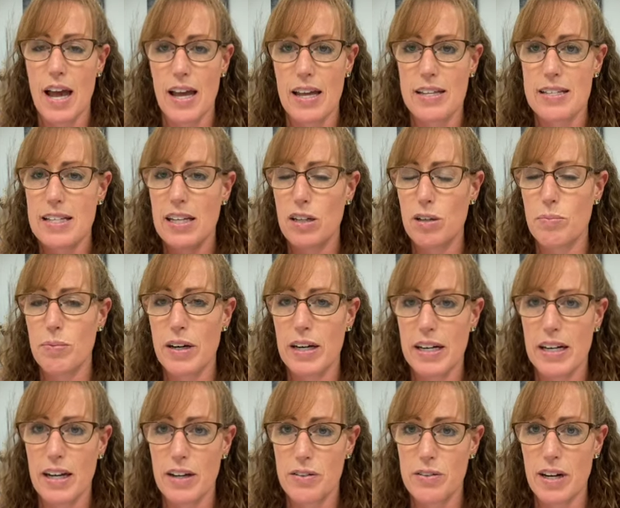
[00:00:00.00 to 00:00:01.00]

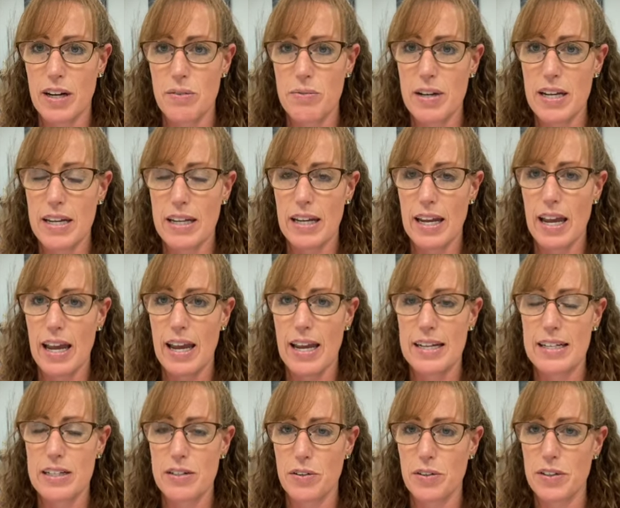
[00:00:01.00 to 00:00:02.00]
celebrate a great week
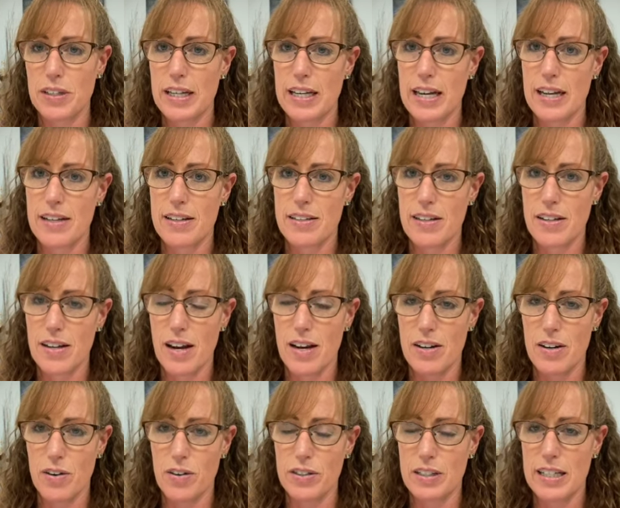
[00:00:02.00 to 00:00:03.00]
and an
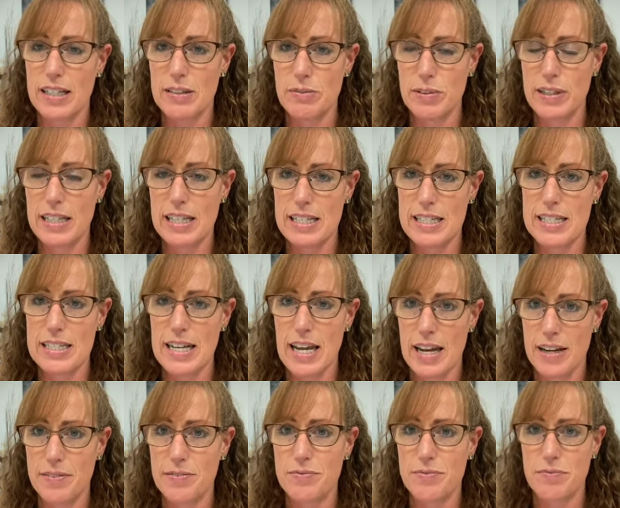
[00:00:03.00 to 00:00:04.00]
early release
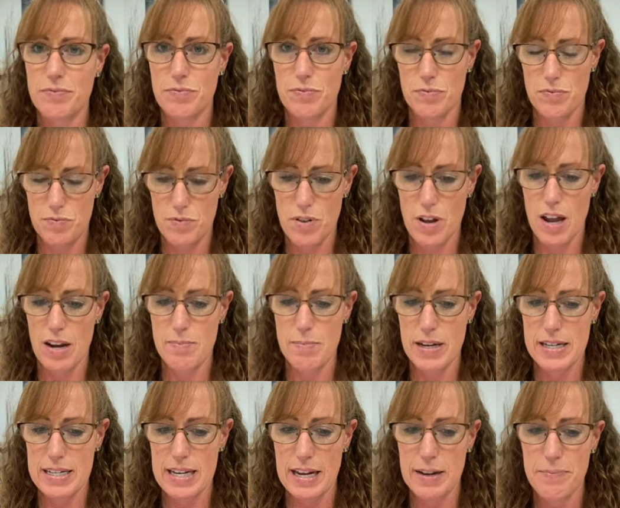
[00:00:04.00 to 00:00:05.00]
day on
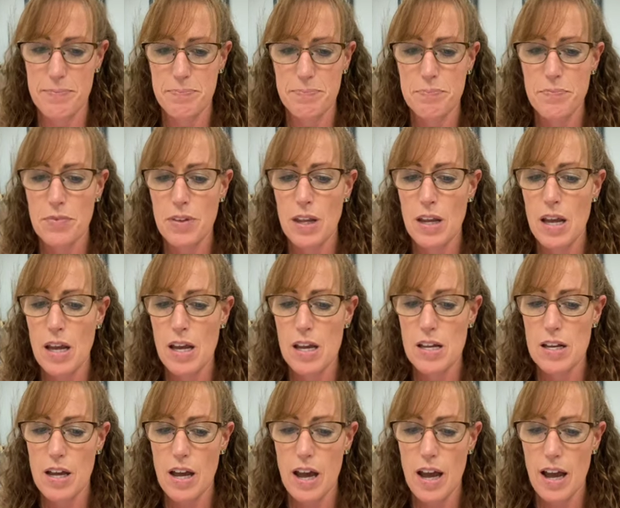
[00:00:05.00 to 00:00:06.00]
Monday.
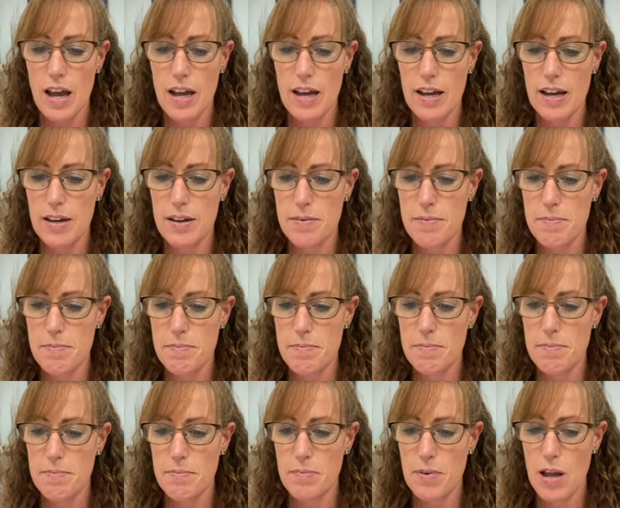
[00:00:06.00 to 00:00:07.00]
I
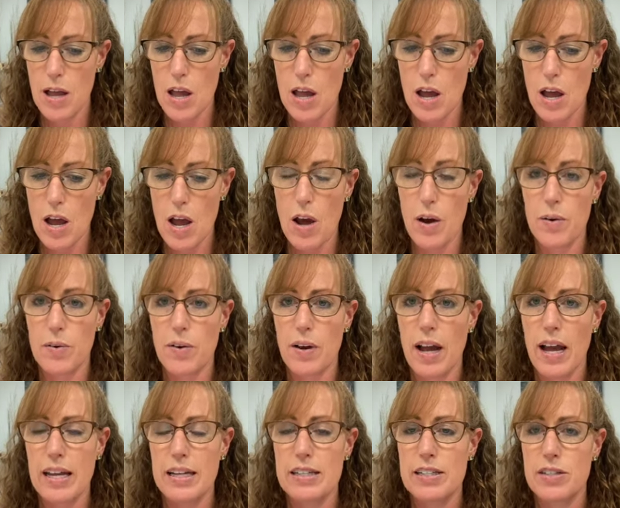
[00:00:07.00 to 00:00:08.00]

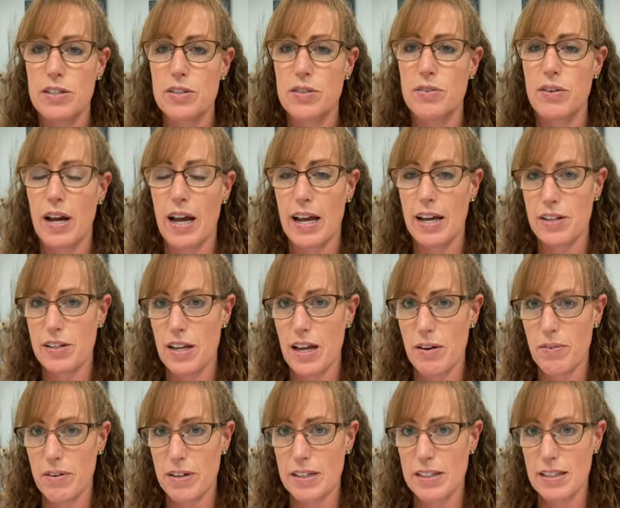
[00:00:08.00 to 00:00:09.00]

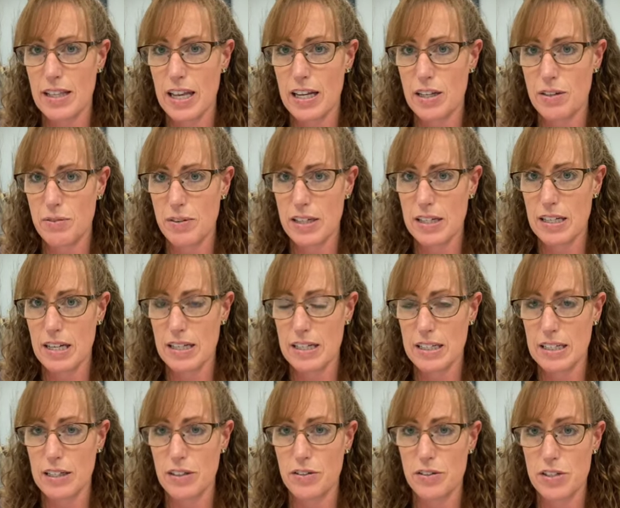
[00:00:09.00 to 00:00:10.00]
want to let you in on a
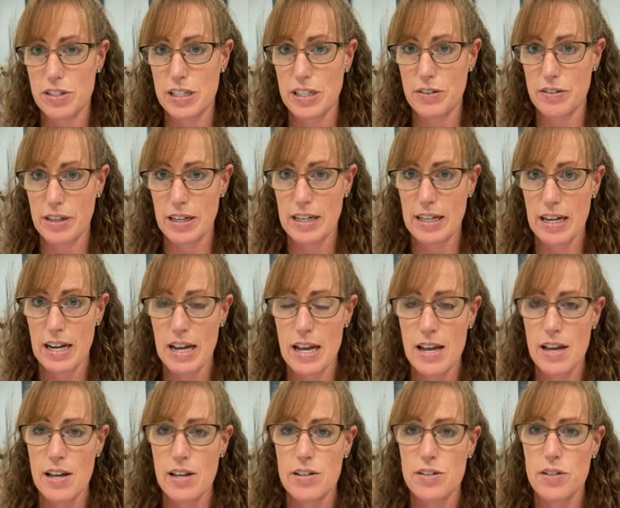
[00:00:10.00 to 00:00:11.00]
little secret.
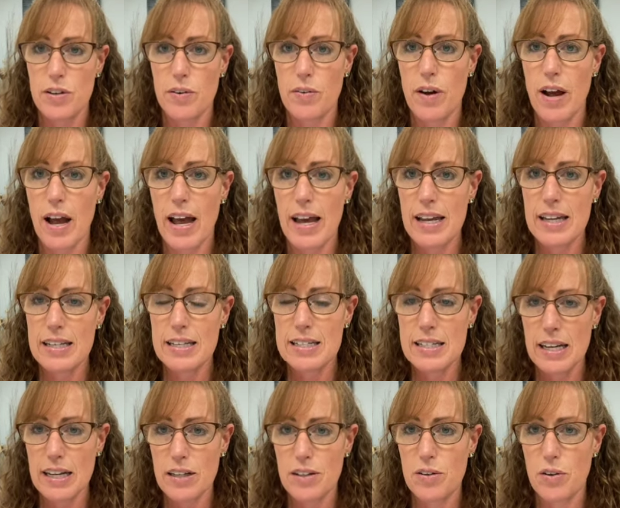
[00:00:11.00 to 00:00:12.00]
So I
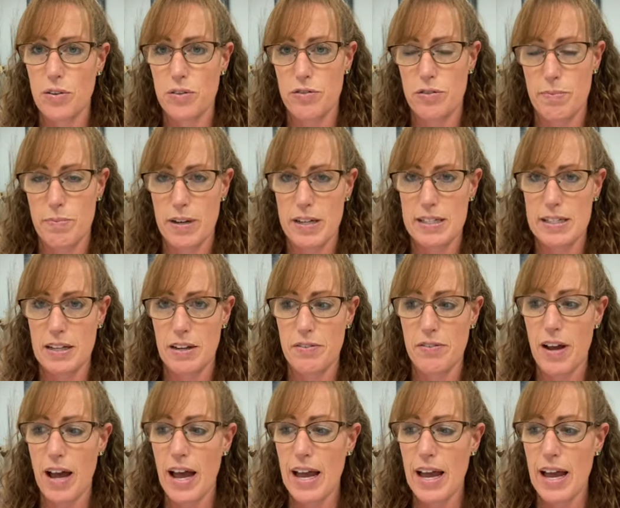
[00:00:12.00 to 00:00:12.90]
set a goal for myself.